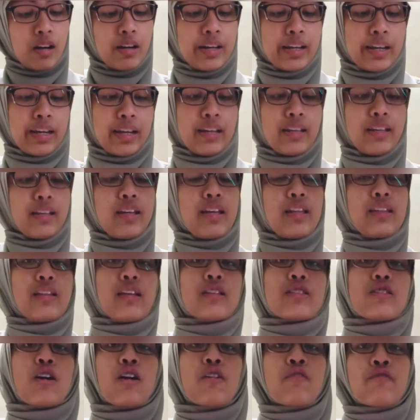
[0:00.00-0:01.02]
Okay,
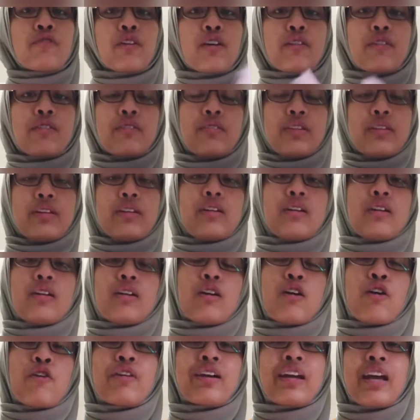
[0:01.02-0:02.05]
that's all for
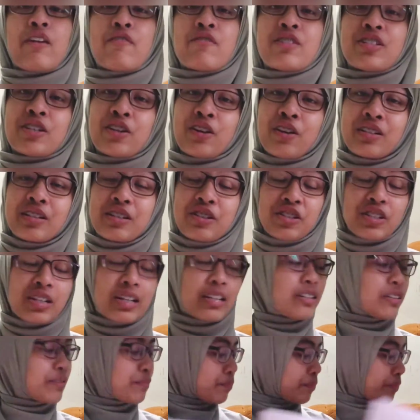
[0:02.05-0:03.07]
the oral cavity
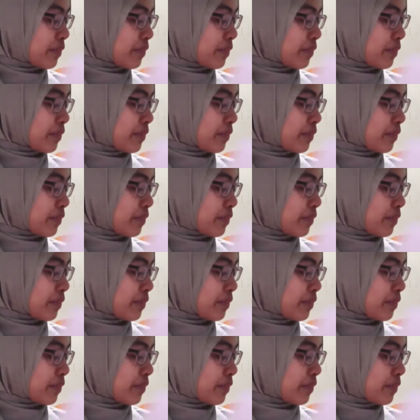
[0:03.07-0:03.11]
condition.